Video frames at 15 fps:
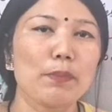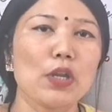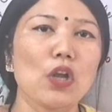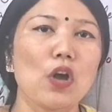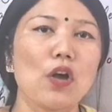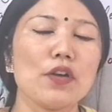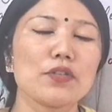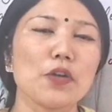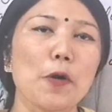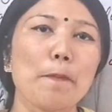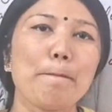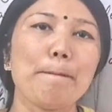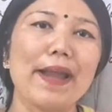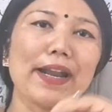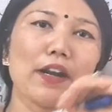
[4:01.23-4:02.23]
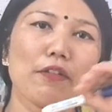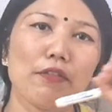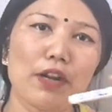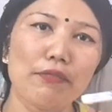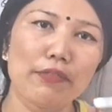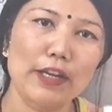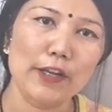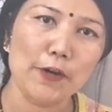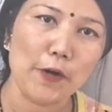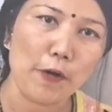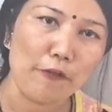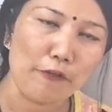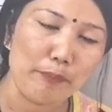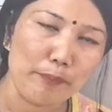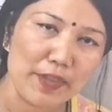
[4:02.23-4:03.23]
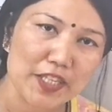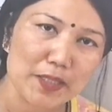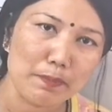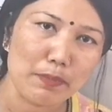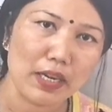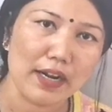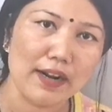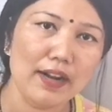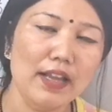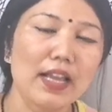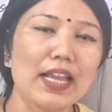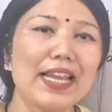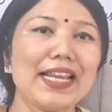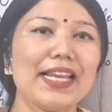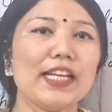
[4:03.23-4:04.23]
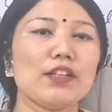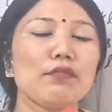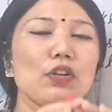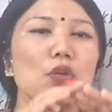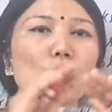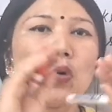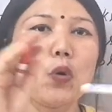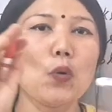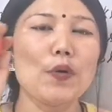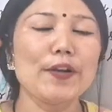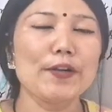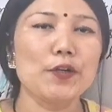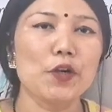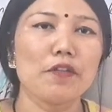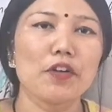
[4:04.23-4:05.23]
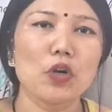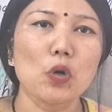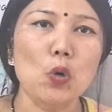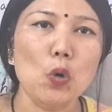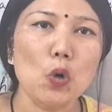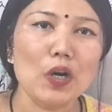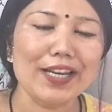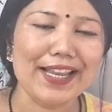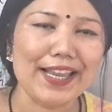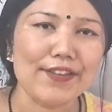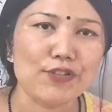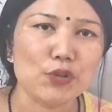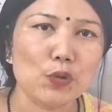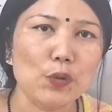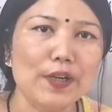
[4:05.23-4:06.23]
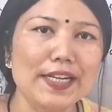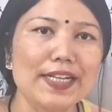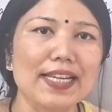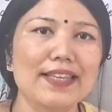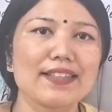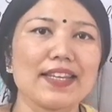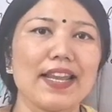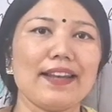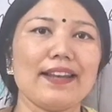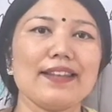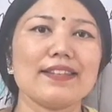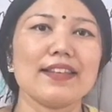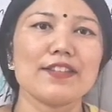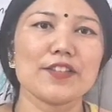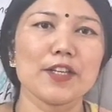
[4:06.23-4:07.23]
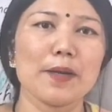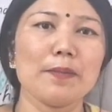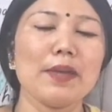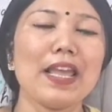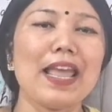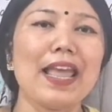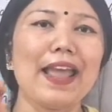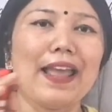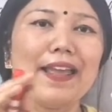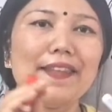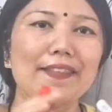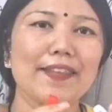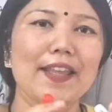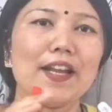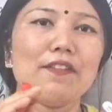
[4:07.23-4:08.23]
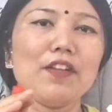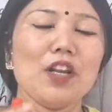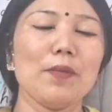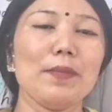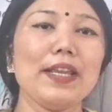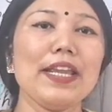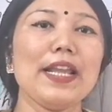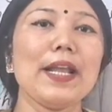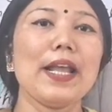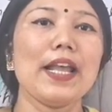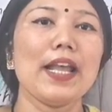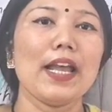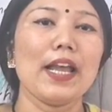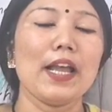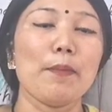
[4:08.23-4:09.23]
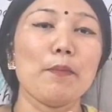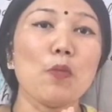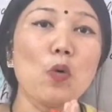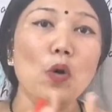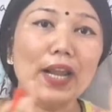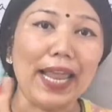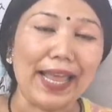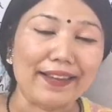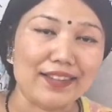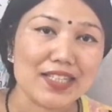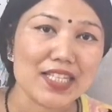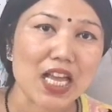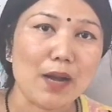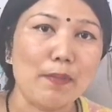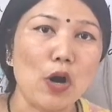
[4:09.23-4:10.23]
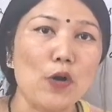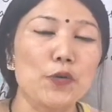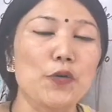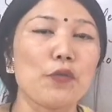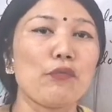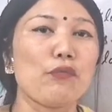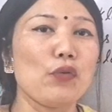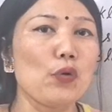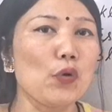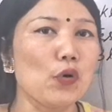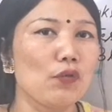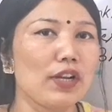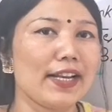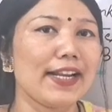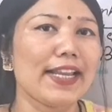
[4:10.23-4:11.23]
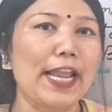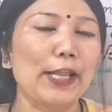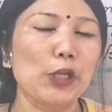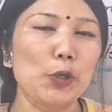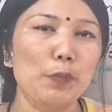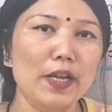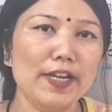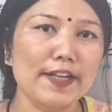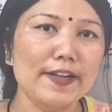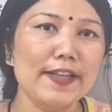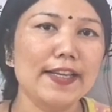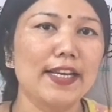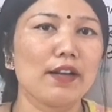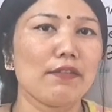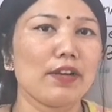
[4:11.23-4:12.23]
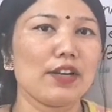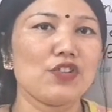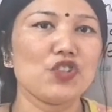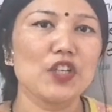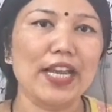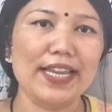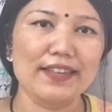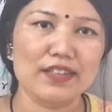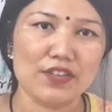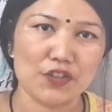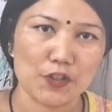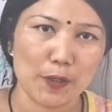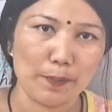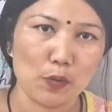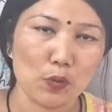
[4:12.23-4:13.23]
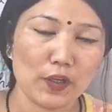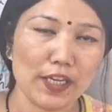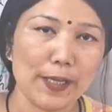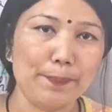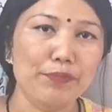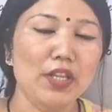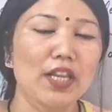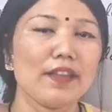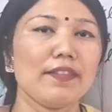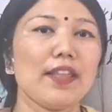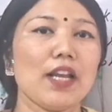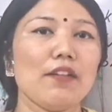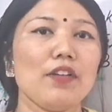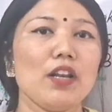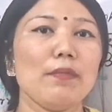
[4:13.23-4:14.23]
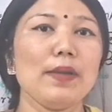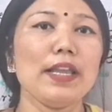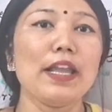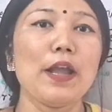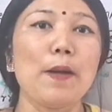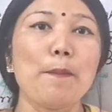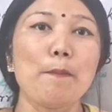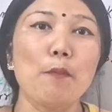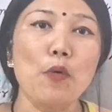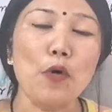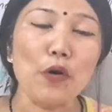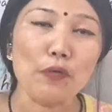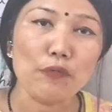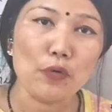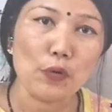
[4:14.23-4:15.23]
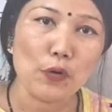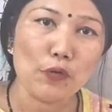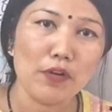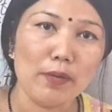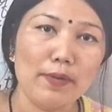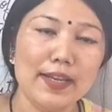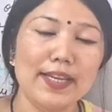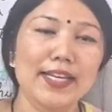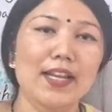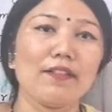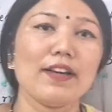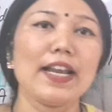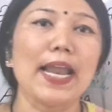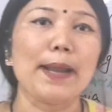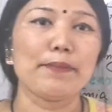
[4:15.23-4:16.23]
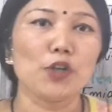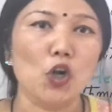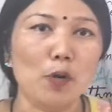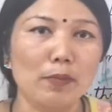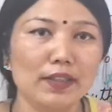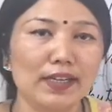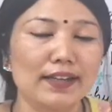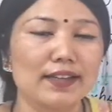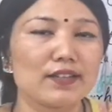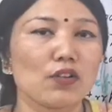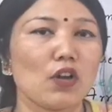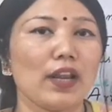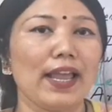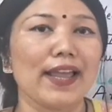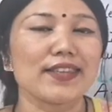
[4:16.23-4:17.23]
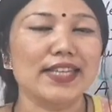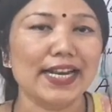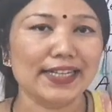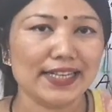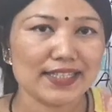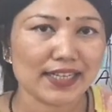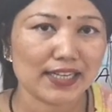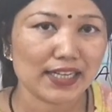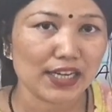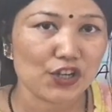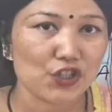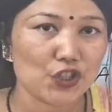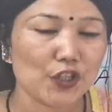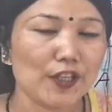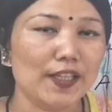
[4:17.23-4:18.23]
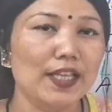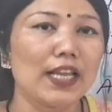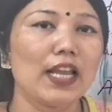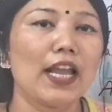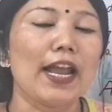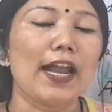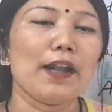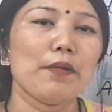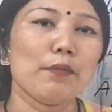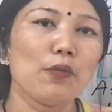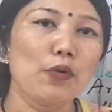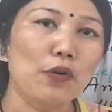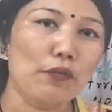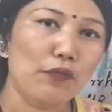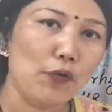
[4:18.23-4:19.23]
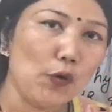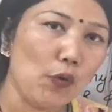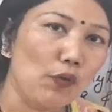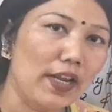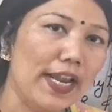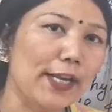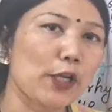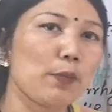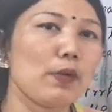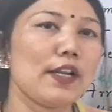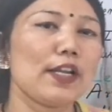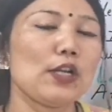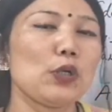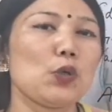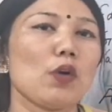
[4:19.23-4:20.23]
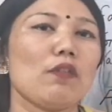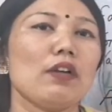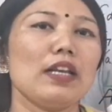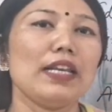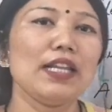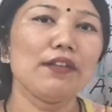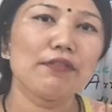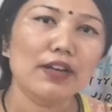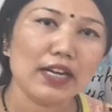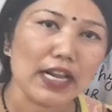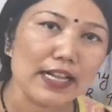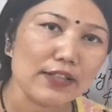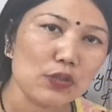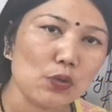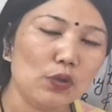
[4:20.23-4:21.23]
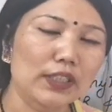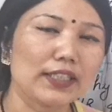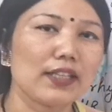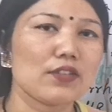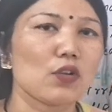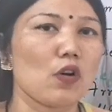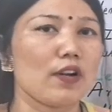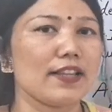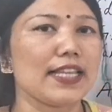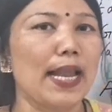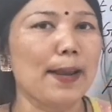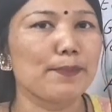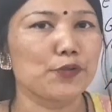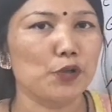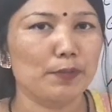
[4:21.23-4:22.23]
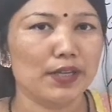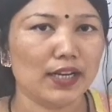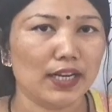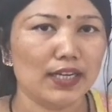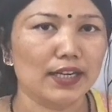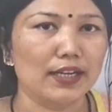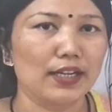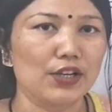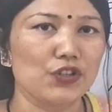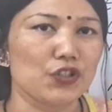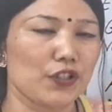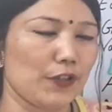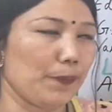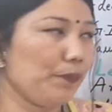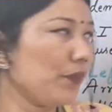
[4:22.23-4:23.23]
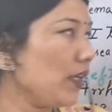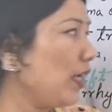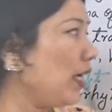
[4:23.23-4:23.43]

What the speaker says: Because of backward filling of this blood, it will go into our whole gastrointestinal system, and there will be more excess amount of fluid will get accumulated in our GI system. Okay, there will be more fluid will be in our abdomen, that is called ascites condition, and more fluid will accumulate into our liver also, that is called as hepatomegaly condition.